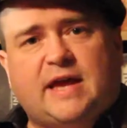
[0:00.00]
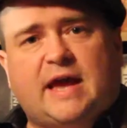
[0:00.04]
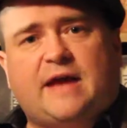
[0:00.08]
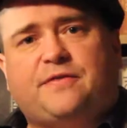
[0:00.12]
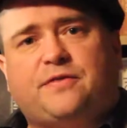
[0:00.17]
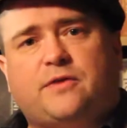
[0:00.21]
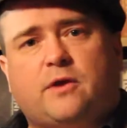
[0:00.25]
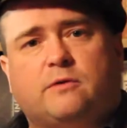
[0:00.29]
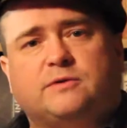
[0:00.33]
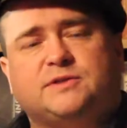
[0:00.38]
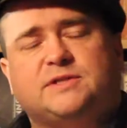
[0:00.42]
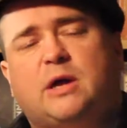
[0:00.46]

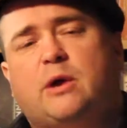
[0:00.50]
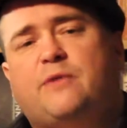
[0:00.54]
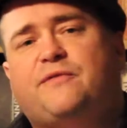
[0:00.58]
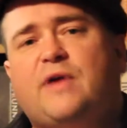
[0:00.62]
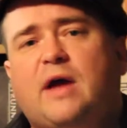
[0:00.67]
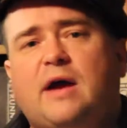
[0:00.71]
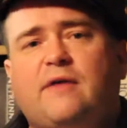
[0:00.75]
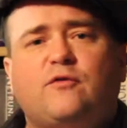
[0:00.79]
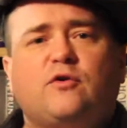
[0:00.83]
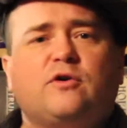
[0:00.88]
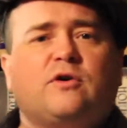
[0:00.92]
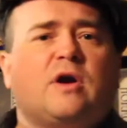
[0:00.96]
get those. Now, if
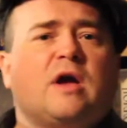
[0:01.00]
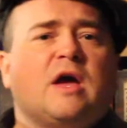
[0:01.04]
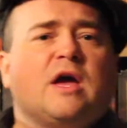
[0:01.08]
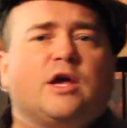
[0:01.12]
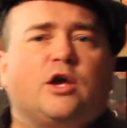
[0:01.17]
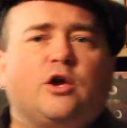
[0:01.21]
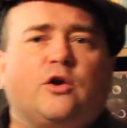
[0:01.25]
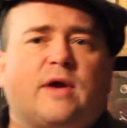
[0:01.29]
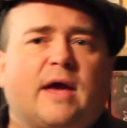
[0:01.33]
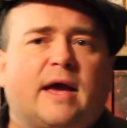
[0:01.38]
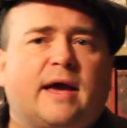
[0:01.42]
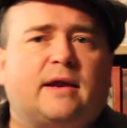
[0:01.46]
ever
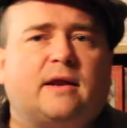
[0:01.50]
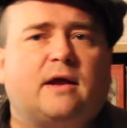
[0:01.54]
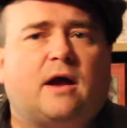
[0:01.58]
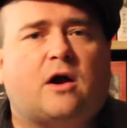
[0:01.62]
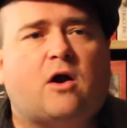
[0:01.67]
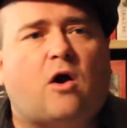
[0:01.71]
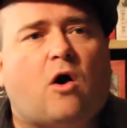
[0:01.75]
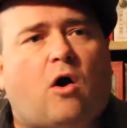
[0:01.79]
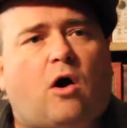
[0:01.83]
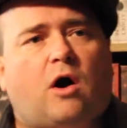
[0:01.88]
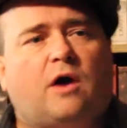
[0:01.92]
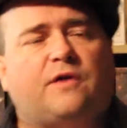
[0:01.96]
you get a
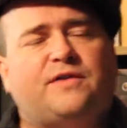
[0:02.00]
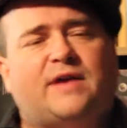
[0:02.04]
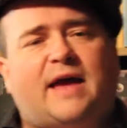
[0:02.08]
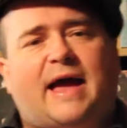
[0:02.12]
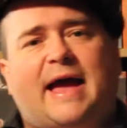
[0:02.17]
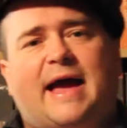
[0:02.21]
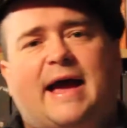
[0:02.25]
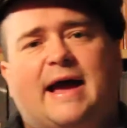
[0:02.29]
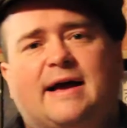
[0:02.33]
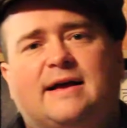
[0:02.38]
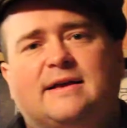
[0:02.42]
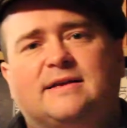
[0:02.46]
card that
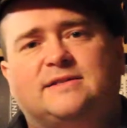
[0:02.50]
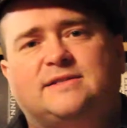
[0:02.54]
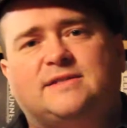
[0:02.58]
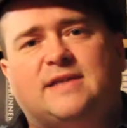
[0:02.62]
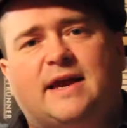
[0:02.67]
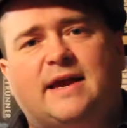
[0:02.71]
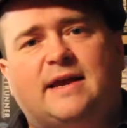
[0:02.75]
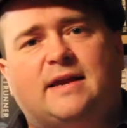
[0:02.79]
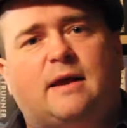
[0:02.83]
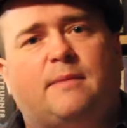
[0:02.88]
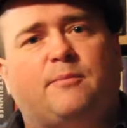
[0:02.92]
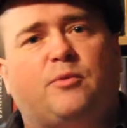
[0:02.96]
has
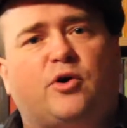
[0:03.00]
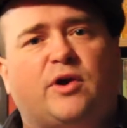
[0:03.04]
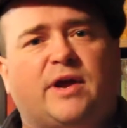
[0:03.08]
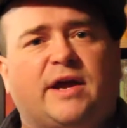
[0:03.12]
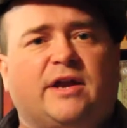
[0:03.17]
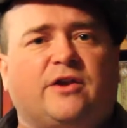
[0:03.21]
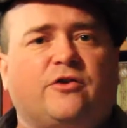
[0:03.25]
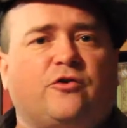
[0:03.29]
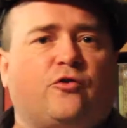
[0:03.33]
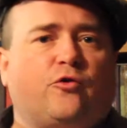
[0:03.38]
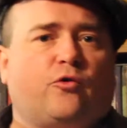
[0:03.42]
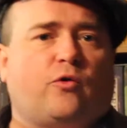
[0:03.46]
a number
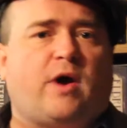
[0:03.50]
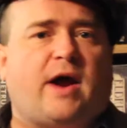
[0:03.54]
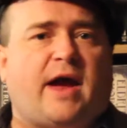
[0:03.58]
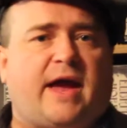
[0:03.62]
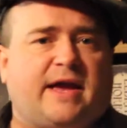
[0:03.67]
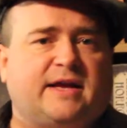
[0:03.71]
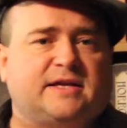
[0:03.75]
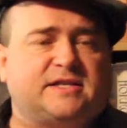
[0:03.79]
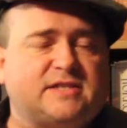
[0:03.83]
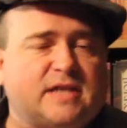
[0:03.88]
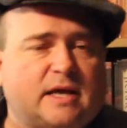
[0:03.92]
in gray, a